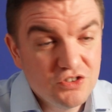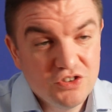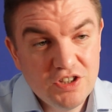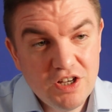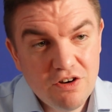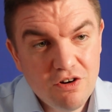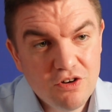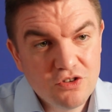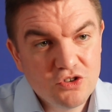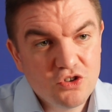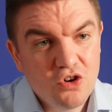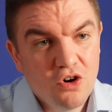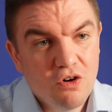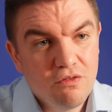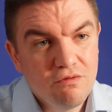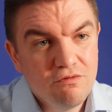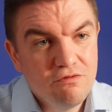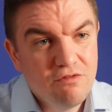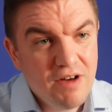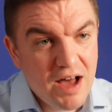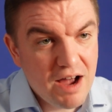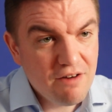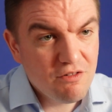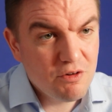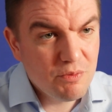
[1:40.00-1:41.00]
Xero's got
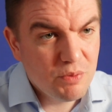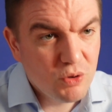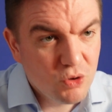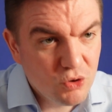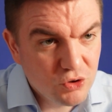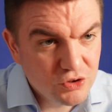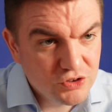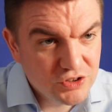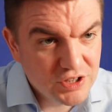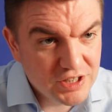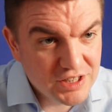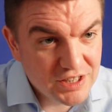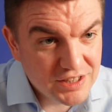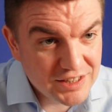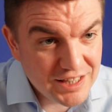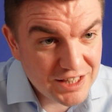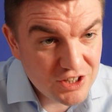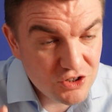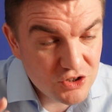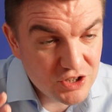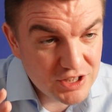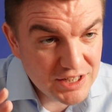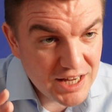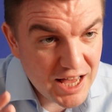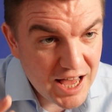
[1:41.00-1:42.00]
VAT reporting that
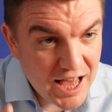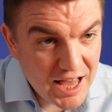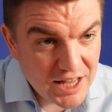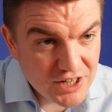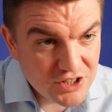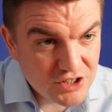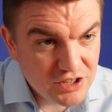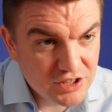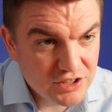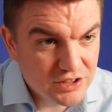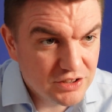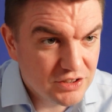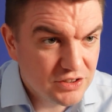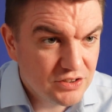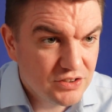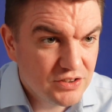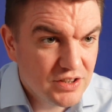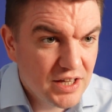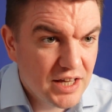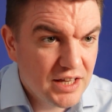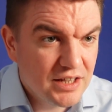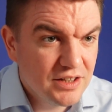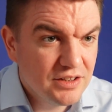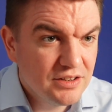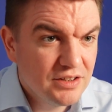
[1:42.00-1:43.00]
you can actually
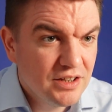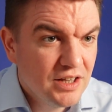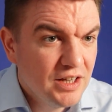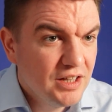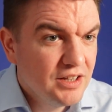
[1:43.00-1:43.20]
understand.